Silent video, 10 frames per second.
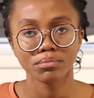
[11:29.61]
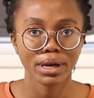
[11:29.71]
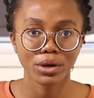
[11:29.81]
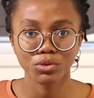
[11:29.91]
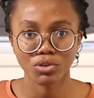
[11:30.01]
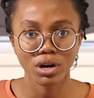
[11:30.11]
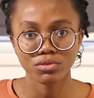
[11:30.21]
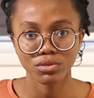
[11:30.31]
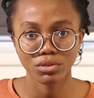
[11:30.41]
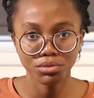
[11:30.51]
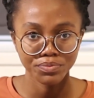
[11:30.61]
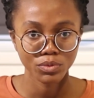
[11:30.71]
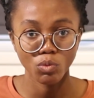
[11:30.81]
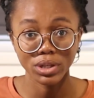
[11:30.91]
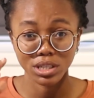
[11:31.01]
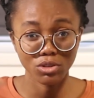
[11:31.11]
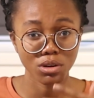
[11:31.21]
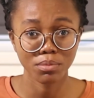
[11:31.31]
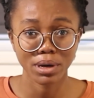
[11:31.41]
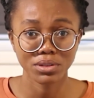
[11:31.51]
biograph or when they
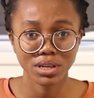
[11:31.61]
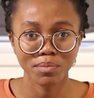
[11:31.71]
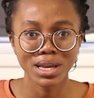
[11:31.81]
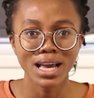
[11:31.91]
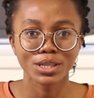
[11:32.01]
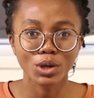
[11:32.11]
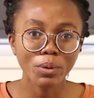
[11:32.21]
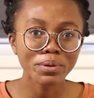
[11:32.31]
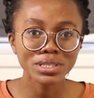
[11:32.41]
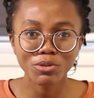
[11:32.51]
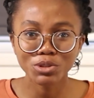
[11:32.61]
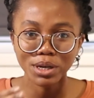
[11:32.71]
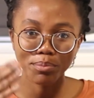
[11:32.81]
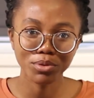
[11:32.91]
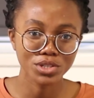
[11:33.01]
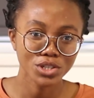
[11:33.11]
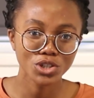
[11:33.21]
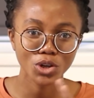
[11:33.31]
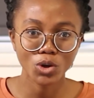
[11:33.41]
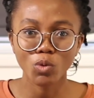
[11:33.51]
talk about them they always tell you their
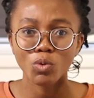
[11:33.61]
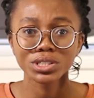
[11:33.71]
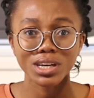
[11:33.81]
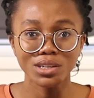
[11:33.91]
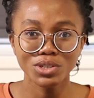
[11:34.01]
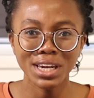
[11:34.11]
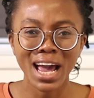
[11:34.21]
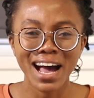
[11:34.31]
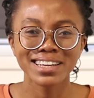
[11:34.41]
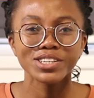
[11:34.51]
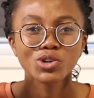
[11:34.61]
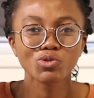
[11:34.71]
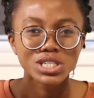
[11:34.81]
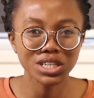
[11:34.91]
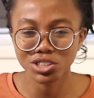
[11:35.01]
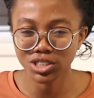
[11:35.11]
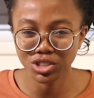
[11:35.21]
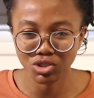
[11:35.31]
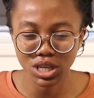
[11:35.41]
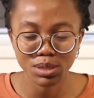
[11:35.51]
position or what they are doing and their research
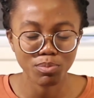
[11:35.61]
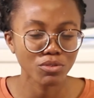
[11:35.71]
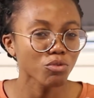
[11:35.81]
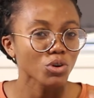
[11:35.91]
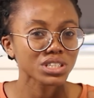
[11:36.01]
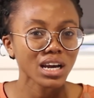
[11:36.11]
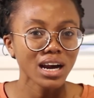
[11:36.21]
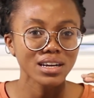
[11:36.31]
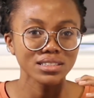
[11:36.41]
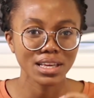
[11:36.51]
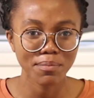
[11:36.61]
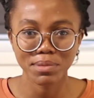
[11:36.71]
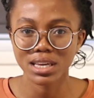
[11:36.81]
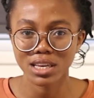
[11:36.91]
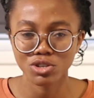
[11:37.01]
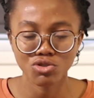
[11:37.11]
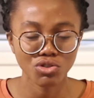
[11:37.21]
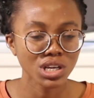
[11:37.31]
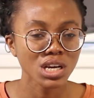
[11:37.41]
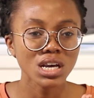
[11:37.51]
interest before their academic
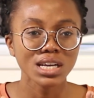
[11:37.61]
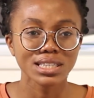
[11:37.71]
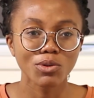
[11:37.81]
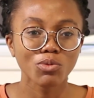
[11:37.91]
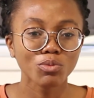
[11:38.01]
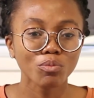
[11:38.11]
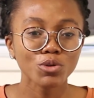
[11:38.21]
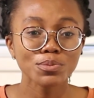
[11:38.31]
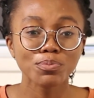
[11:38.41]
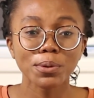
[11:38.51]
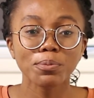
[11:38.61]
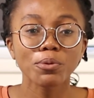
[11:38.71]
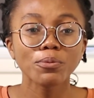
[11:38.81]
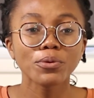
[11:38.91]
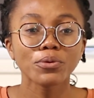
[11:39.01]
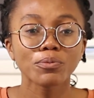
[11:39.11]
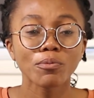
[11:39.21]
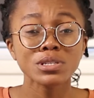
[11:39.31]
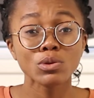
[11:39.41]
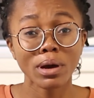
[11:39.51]
history they will most people will
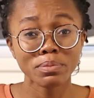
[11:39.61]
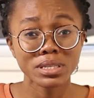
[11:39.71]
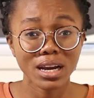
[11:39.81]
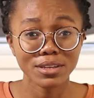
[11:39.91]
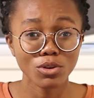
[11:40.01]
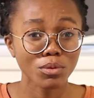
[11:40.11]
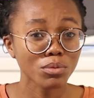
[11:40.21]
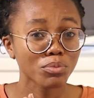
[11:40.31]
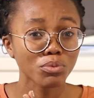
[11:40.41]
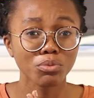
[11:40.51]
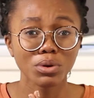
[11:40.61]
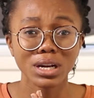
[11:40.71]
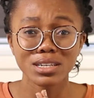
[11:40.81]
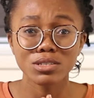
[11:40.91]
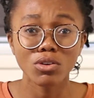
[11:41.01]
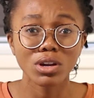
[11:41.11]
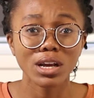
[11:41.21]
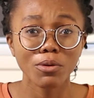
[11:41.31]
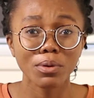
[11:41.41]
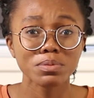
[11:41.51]
most websites or whether
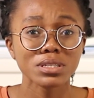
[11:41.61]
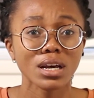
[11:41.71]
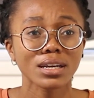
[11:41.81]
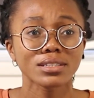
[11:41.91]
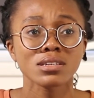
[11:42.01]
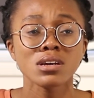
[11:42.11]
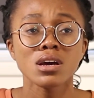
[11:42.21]
scholar websites